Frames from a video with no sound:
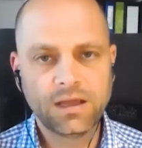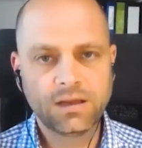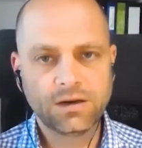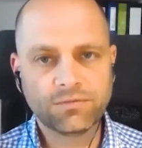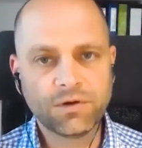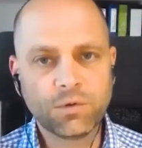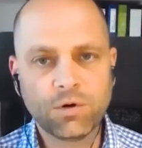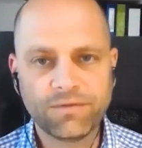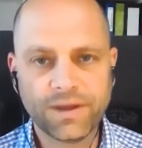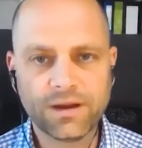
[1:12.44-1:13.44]
The flow of
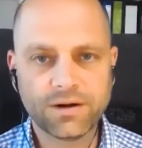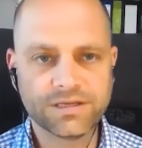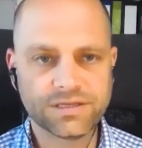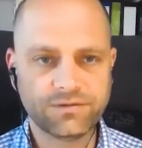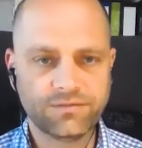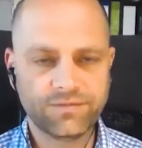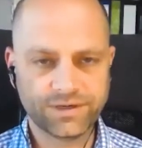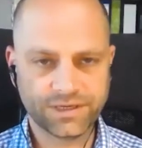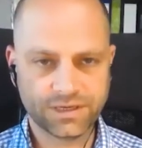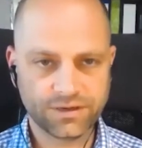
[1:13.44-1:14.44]
air has a
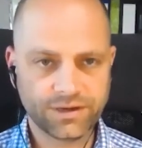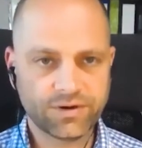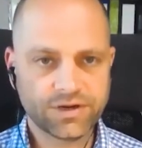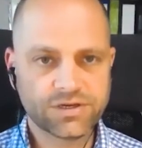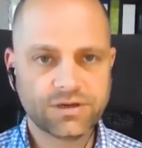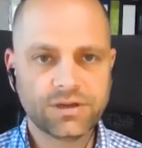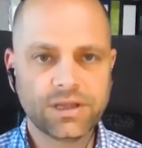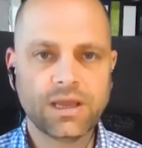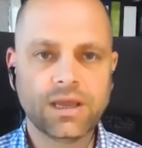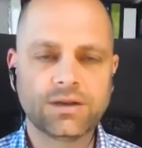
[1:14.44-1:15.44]
vertical direction
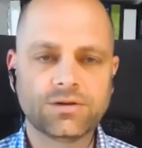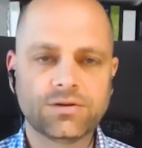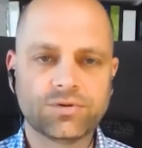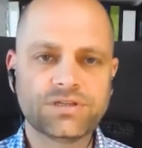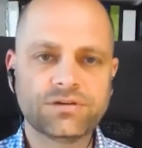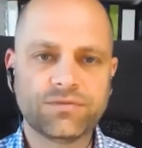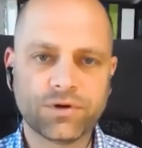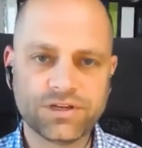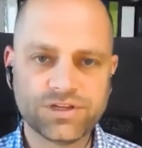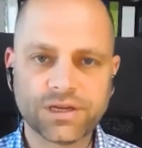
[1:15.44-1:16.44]
and the reason for
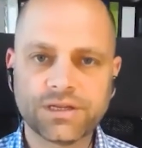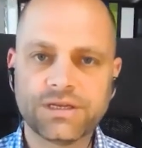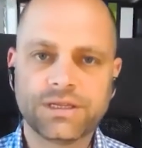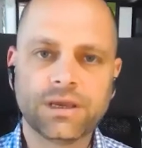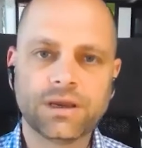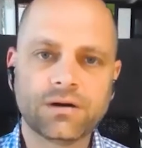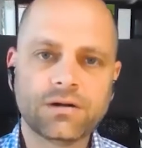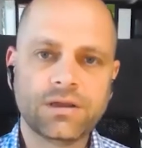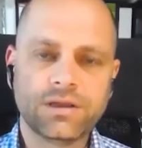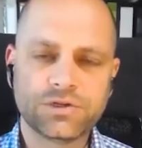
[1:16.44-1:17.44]
injecting the air
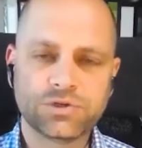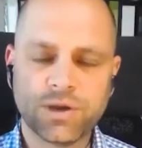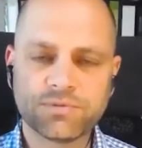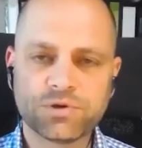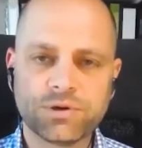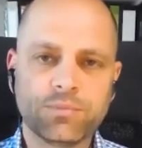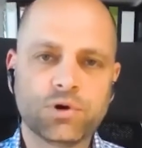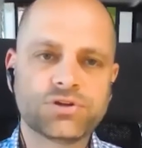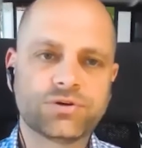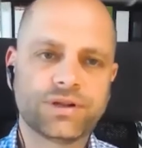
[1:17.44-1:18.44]
is to absorb the
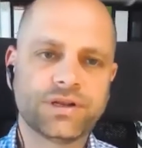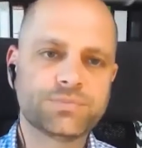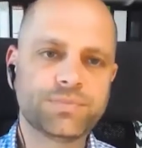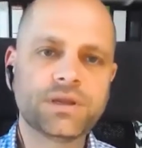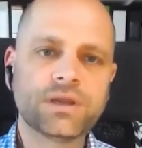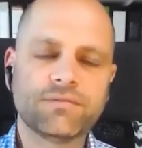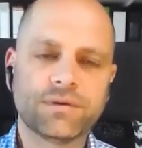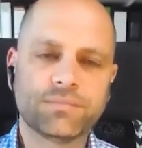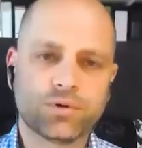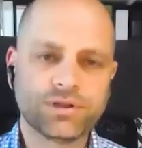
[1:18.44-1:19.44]
moisture that is being
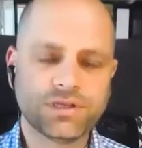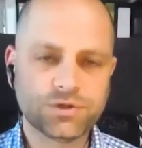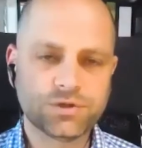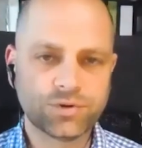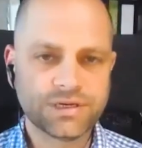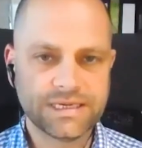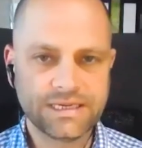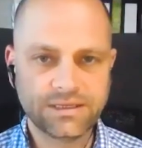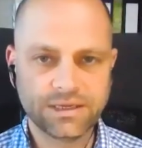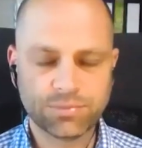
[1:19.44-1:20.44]
evaporated during the
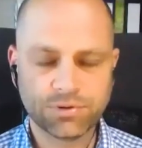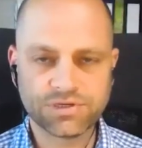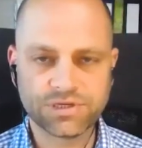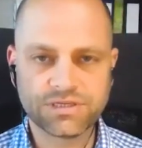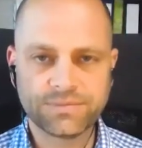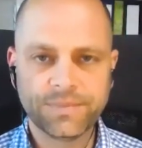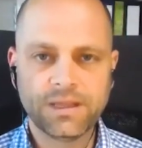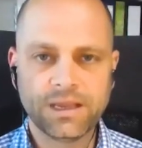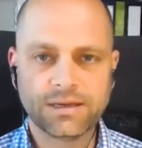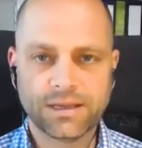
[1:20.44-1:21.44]
heating process
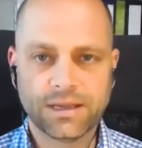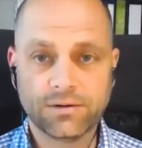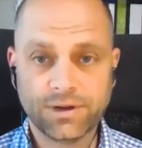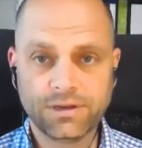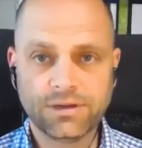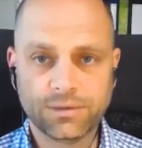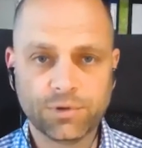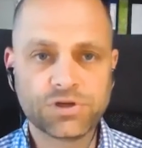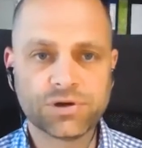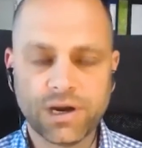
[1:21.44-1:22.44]
and carry
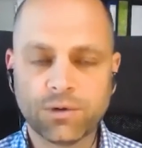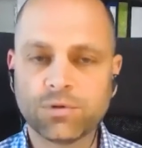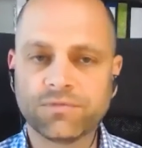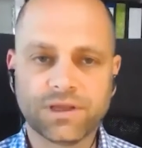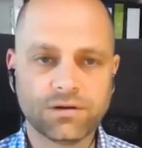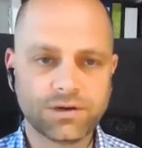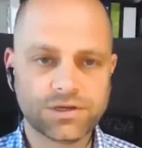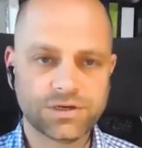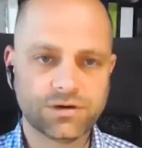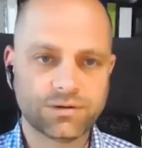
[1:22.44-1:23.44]
moisture out of the
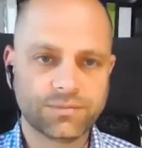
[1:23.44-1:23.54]
conditioner.